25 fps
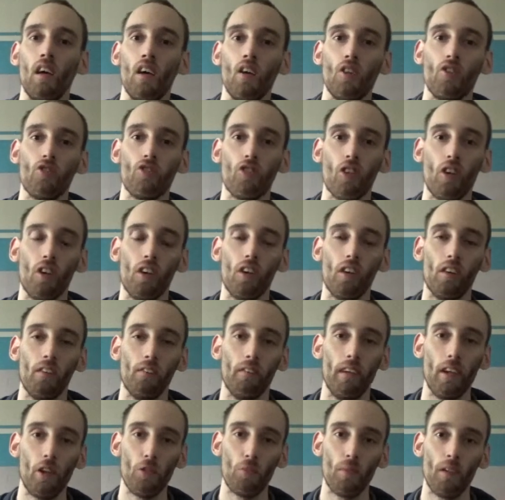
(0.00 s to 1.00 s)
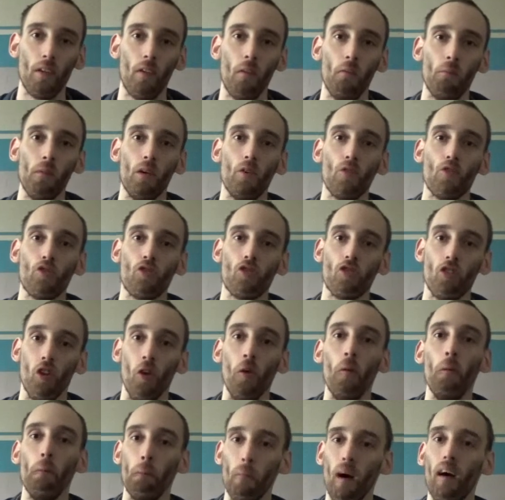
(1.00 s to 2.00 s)
So it's been almost
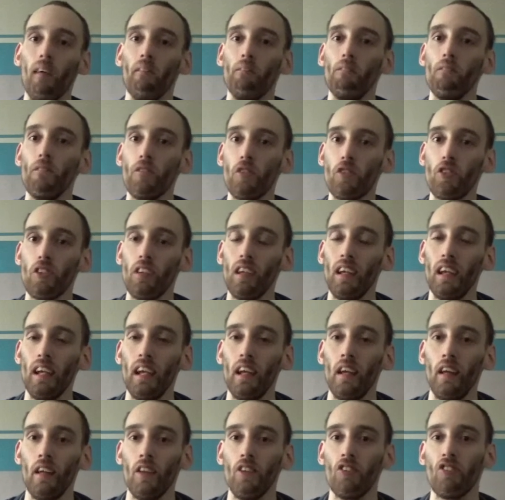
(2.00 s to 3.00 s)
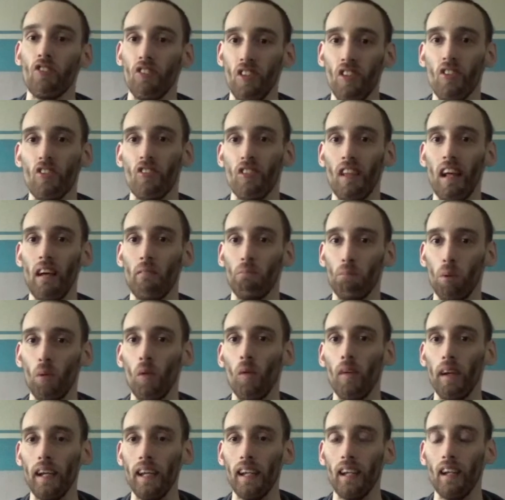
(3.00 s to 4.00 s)
2 months since that
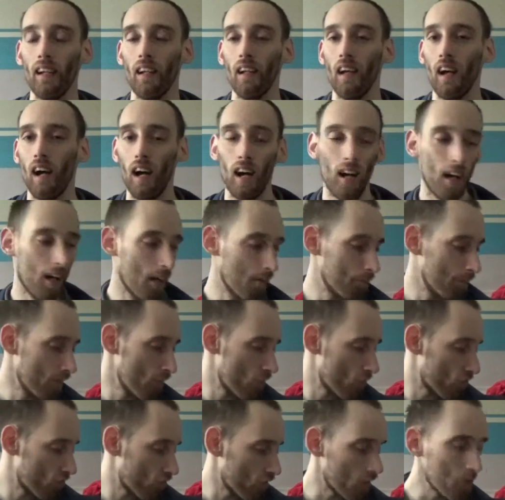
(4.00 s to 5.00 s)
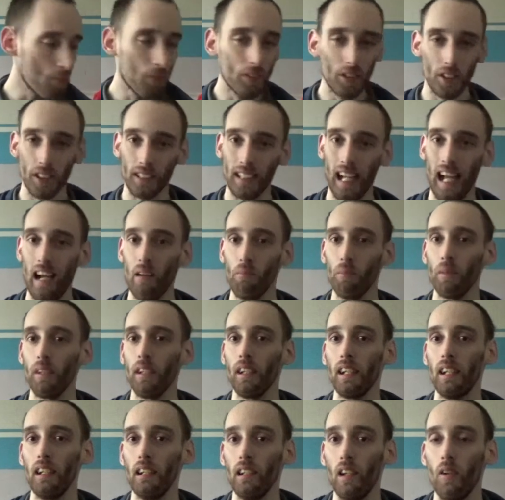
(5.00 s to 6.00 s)
point. And so much has
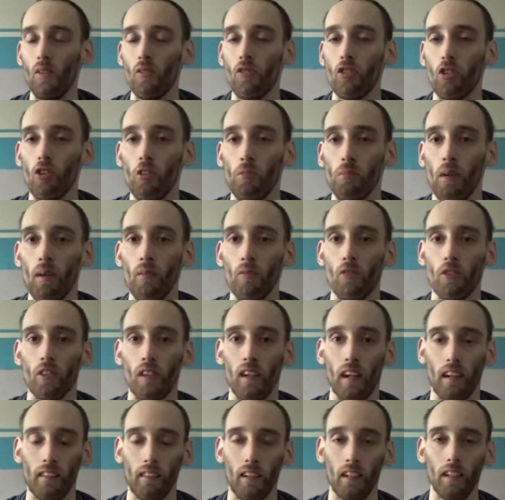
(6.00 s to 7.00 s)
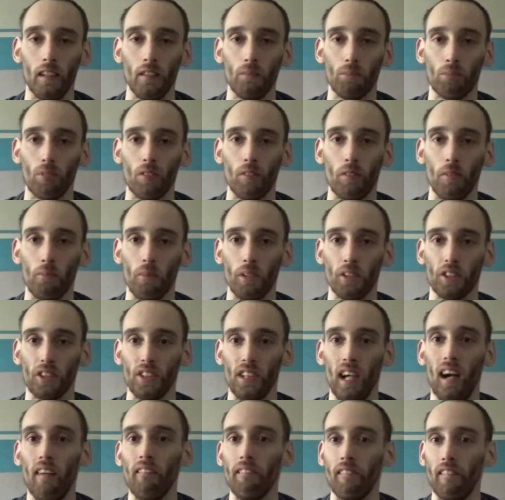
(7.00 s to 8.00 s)
happened in those 2 months that I'm going to pretty much
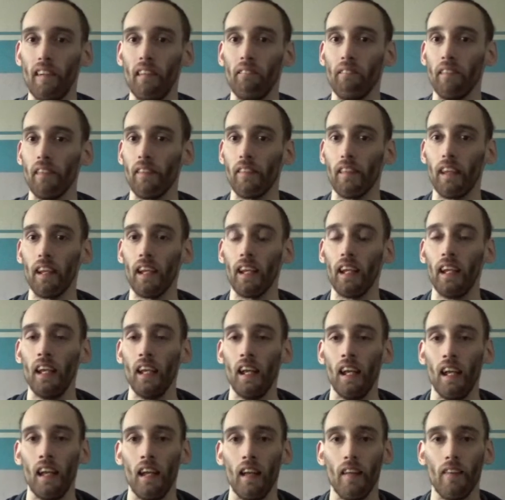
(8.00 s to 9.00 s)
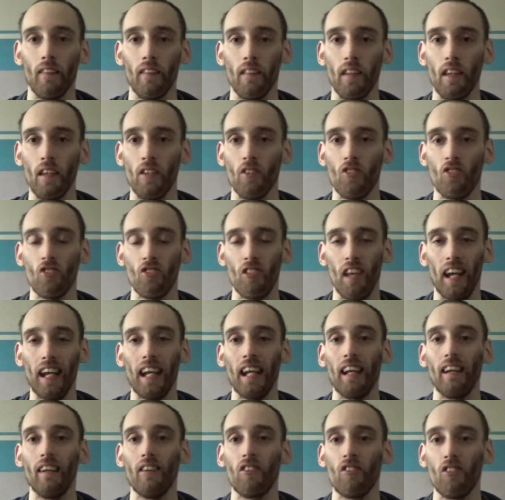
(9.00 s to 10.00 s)
cover everything in the
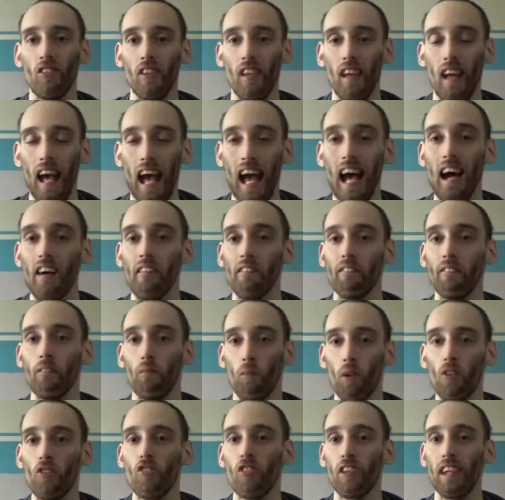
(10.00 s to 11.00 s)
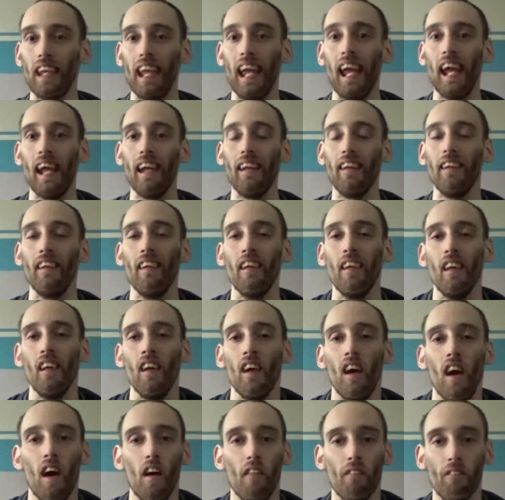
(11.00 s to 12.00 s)
second half, once again,
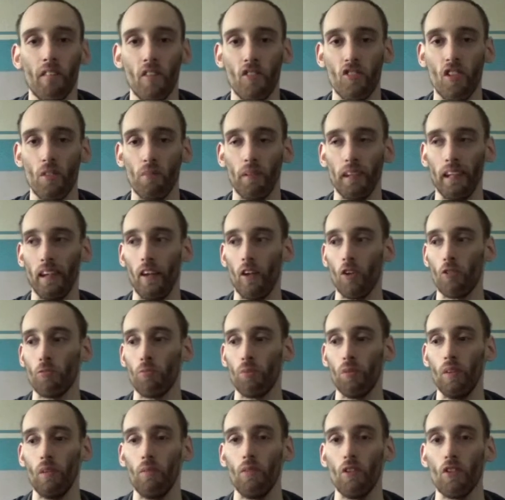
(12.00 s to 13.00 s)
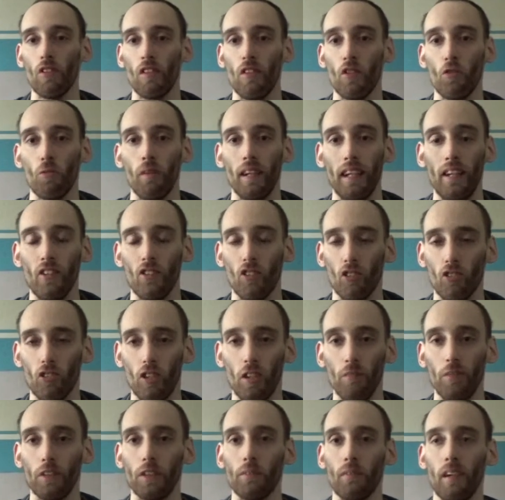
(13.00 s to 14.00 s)
of the 7 Chaos Previews. This week is
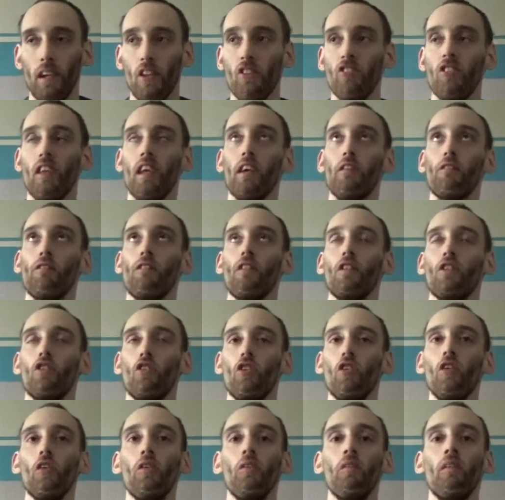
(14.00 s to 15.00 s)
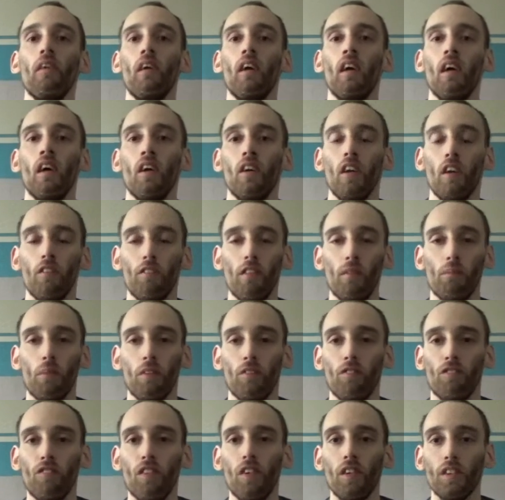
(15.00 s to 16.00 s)
October 26th to November
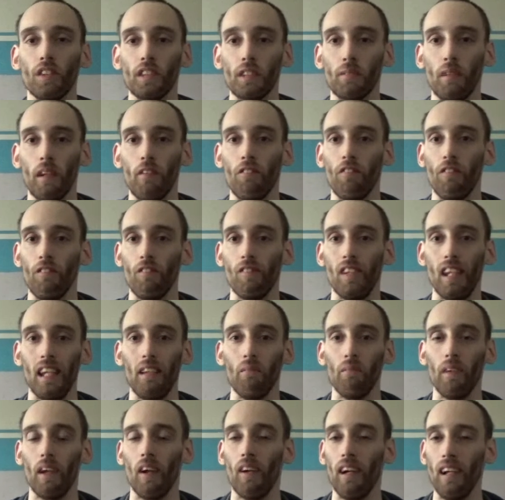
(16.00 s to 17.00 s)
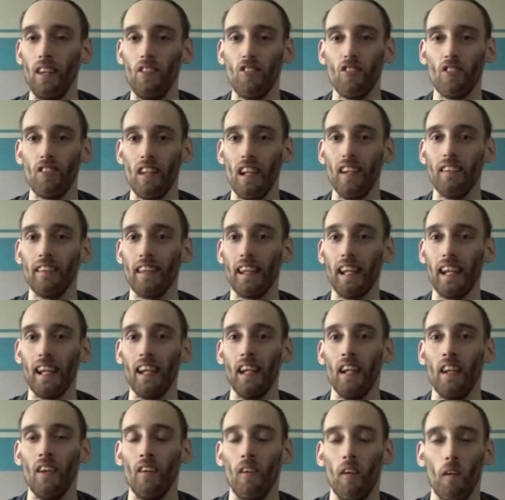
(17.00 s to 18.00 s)
1st, 2015. We are
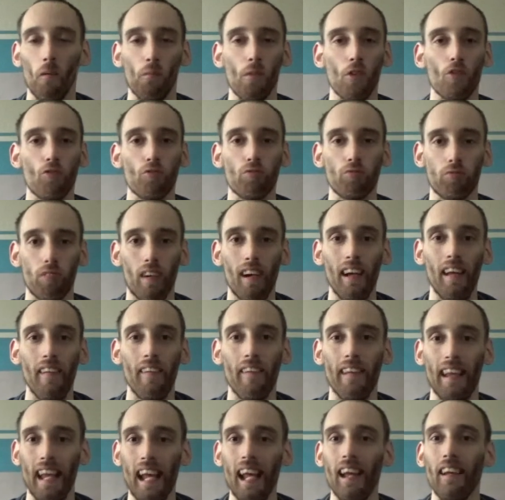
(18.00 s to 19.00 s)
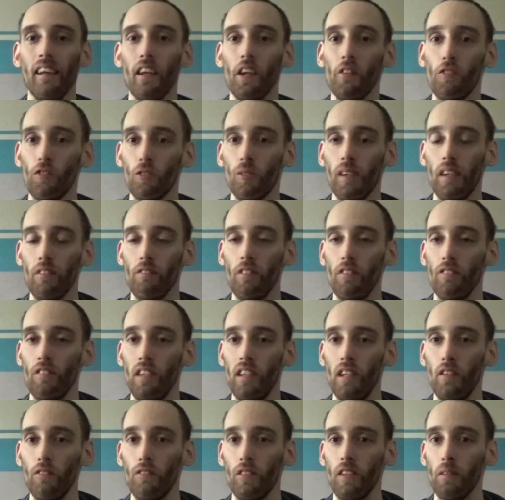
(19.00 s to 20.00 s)
incidentally almost right at the end of
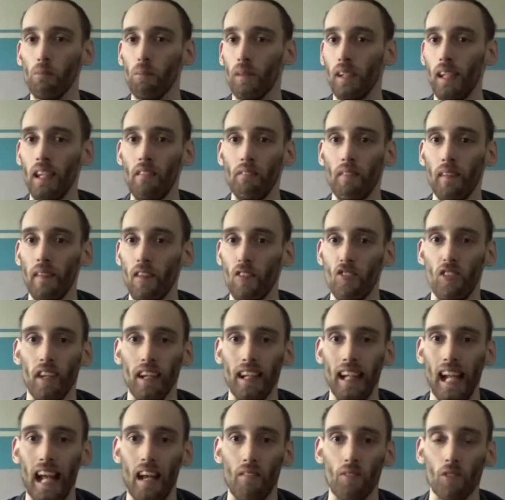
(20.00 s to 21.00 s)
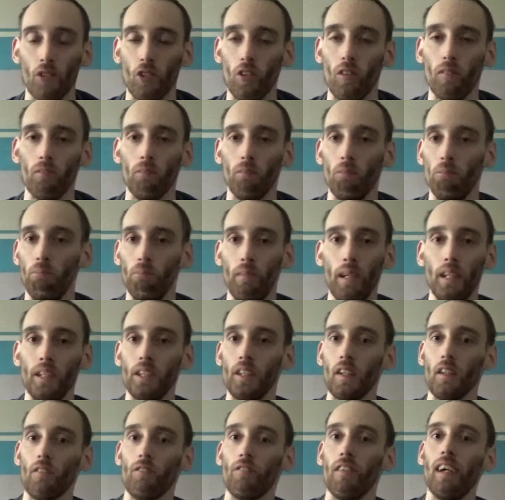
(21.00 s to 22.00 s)
2015, if you can believe it. The second half has gone
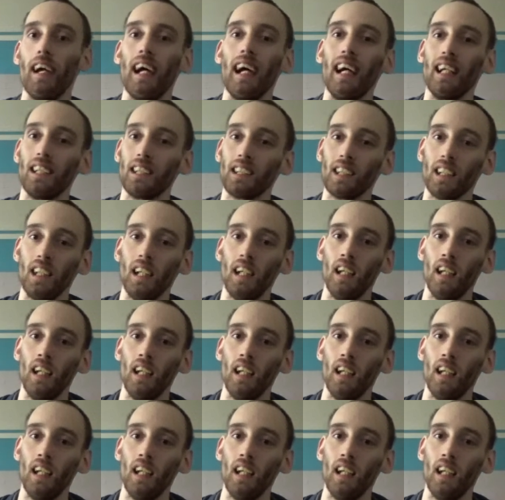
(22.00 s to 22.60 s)
majorly fast.